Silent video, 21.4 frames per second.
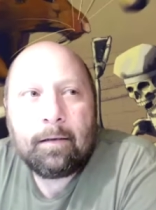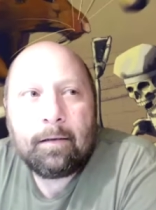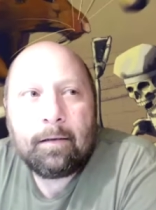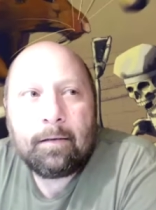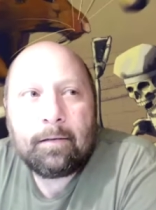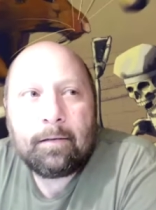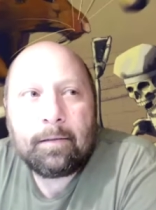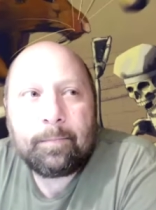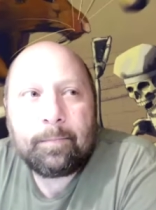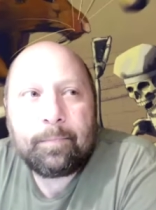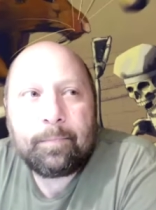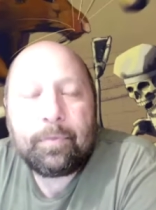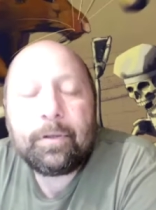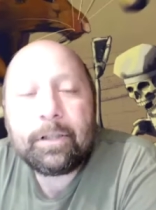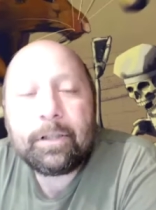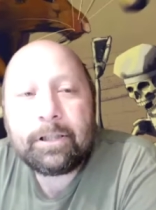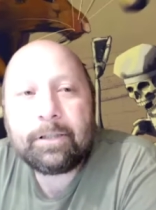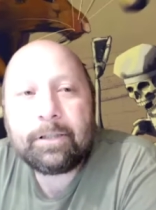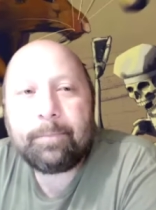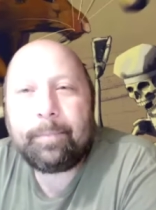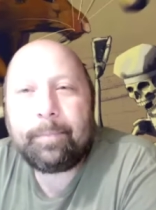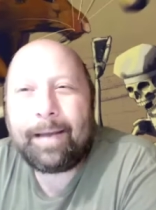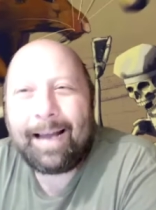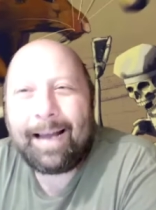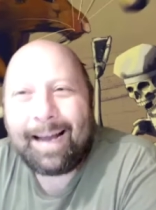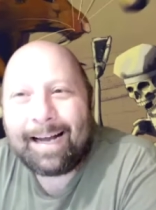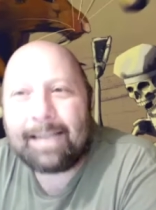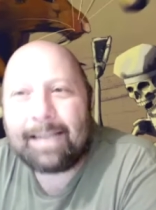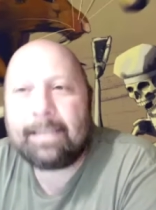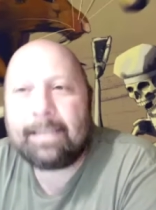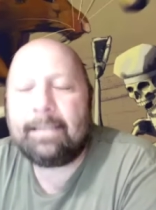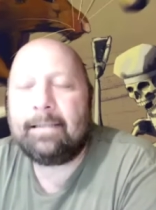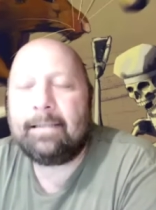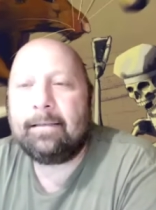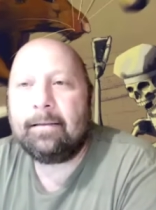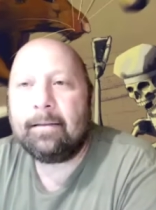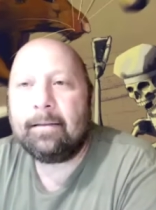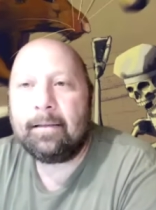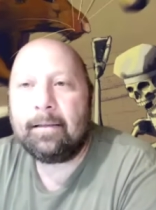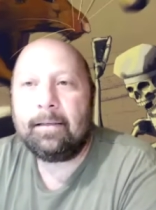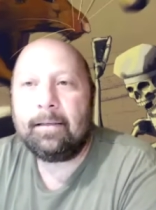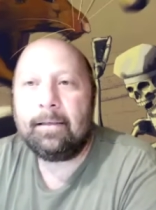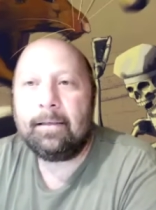to push past
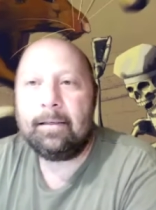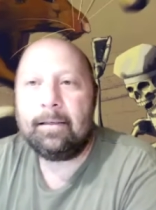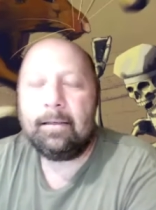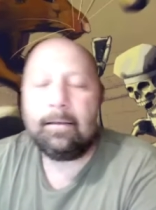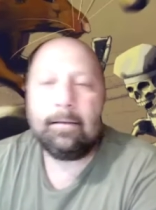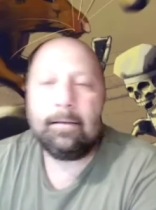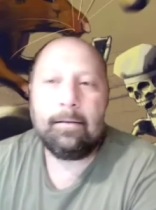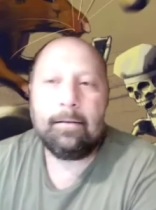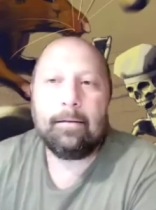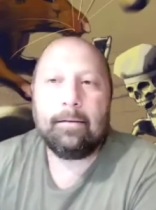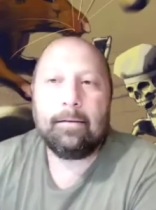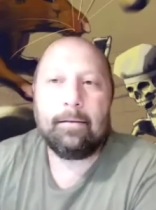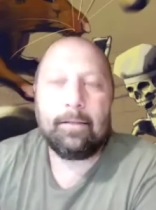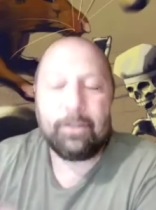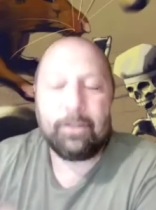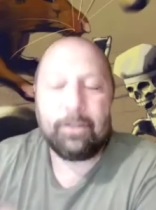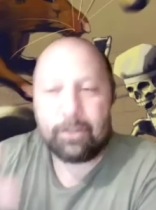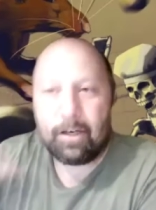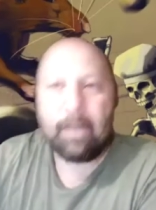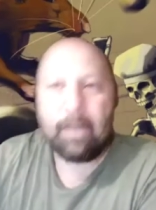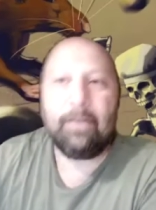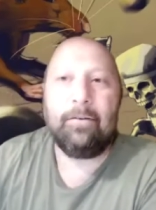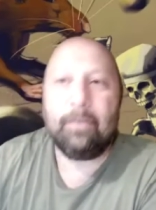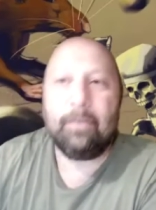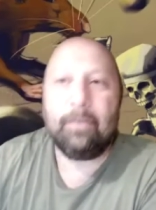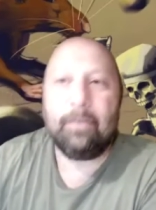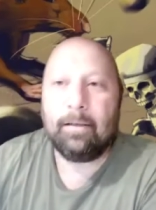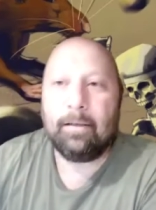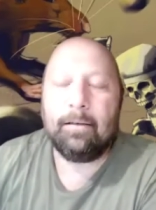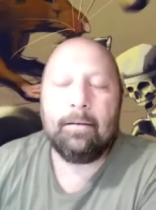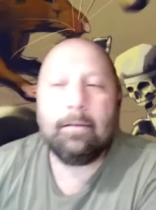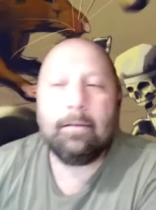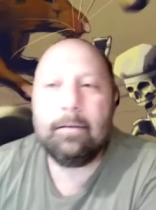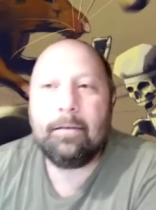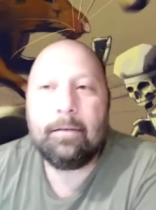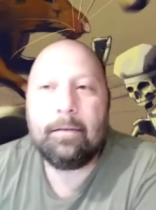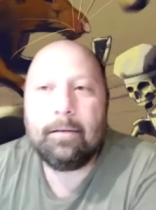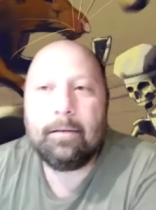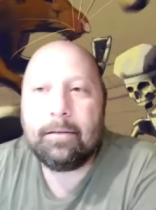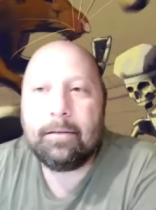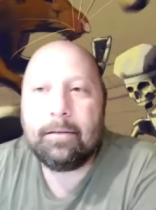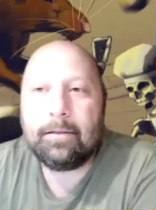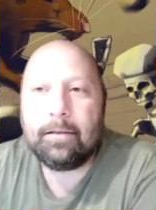the the genre
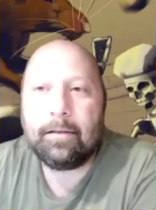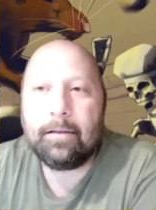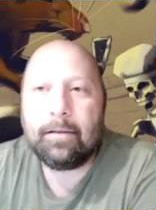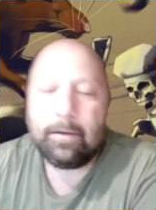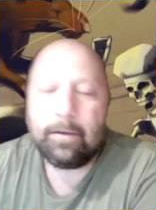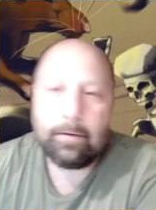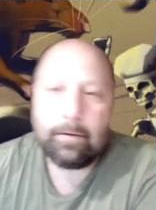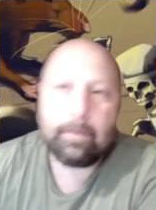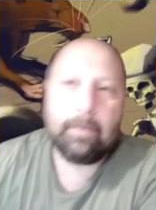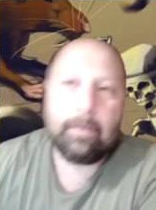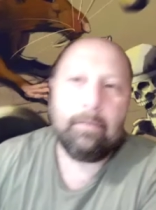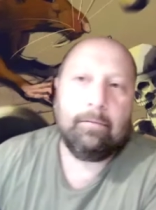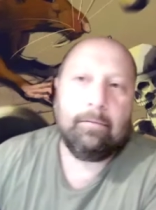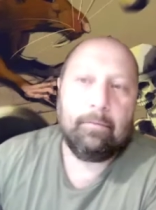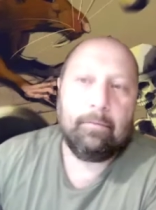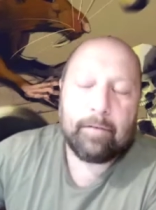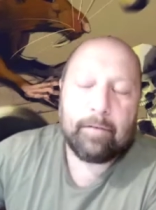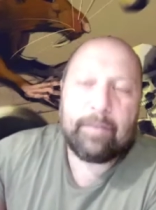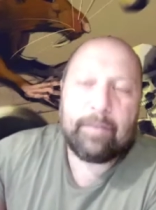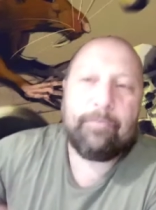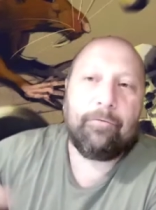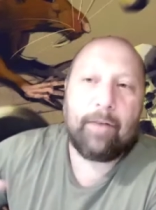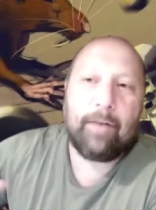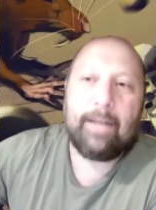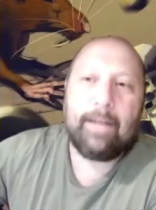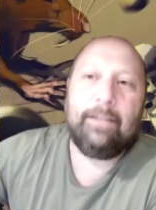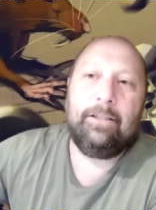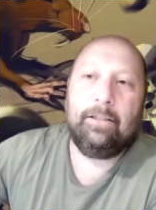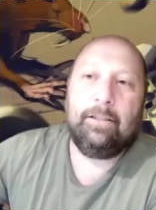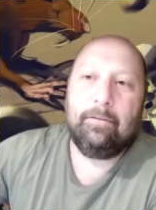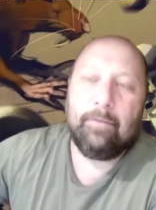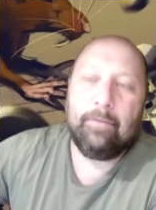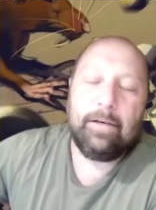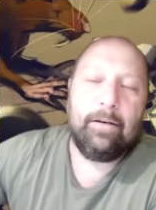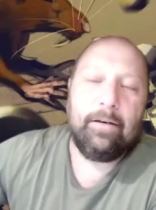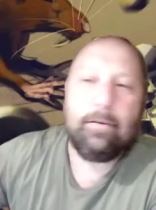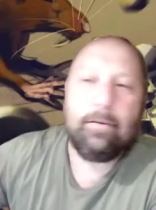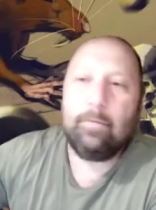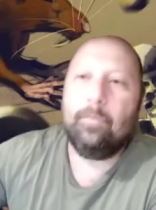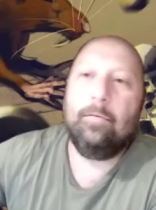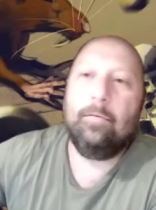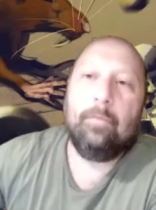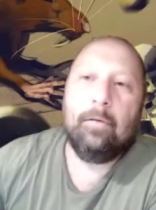so that you can refresh and
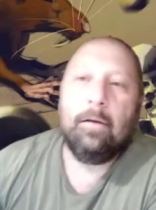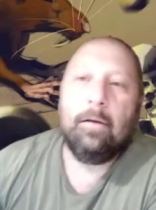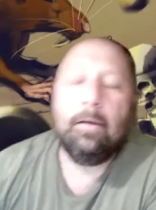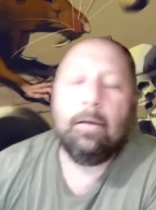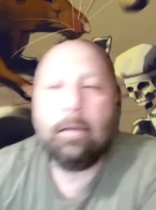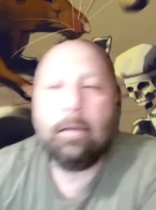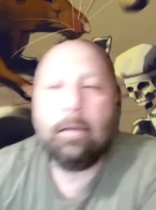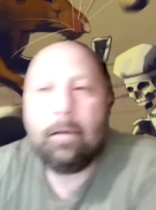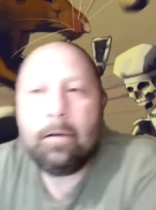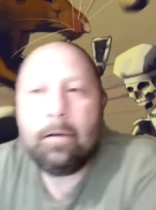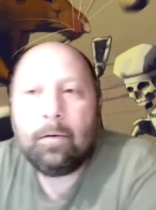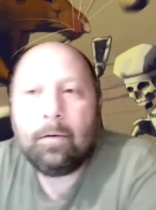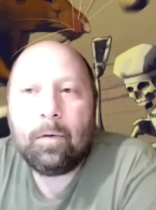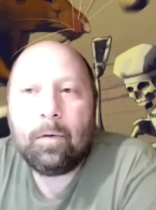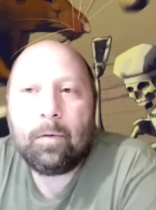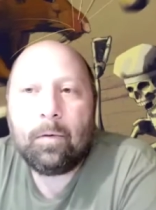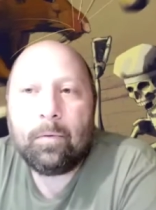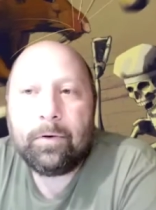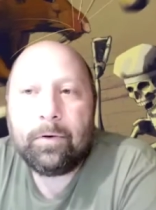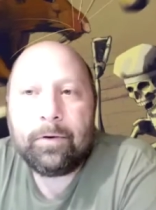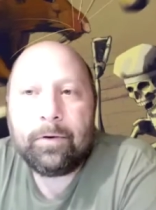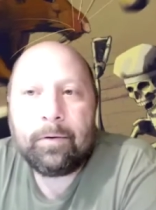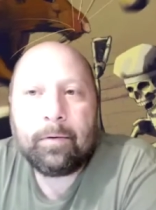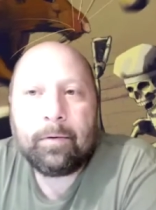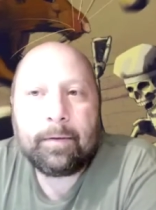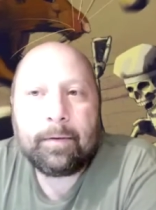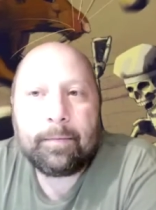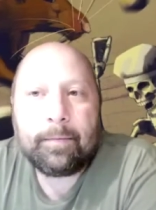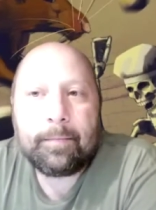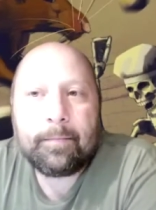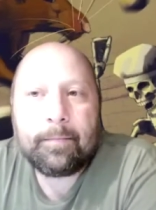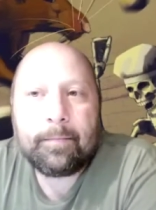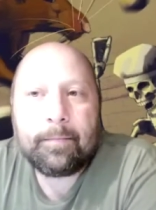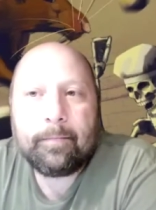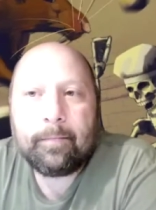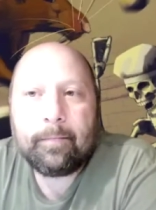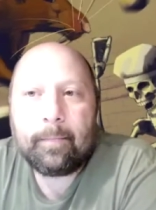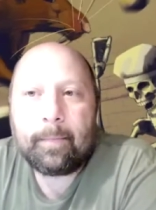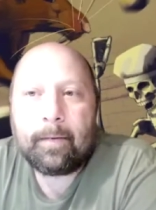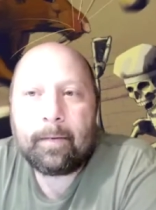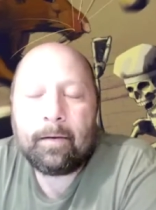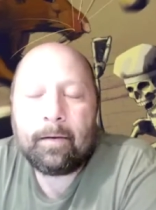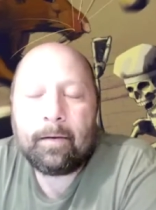renew what we're doing
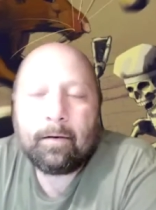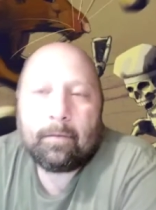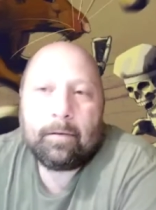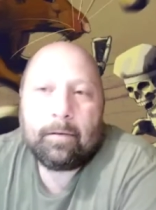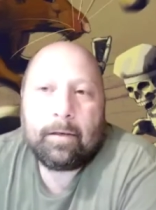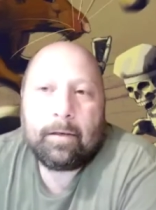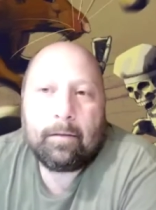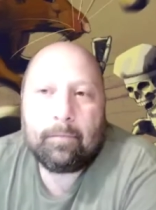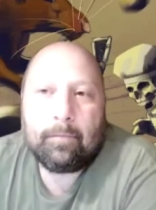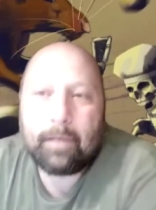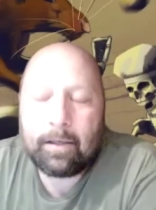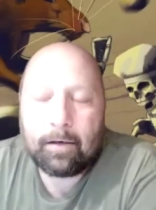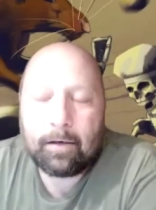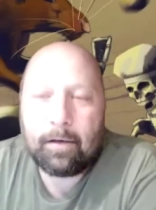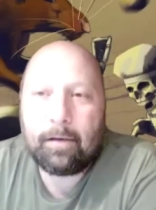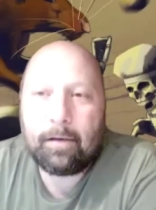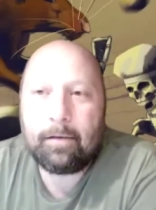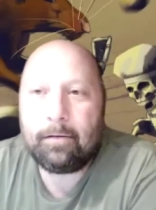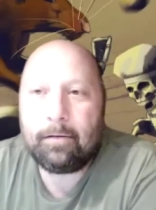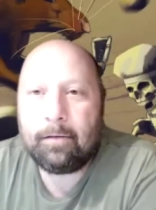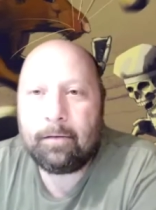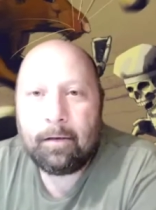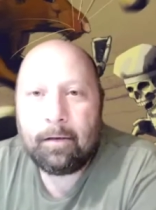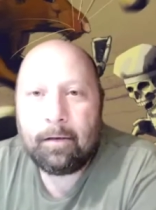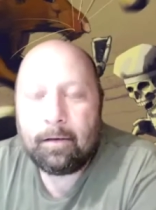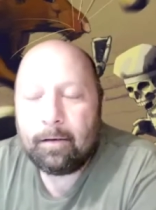you know we, we can all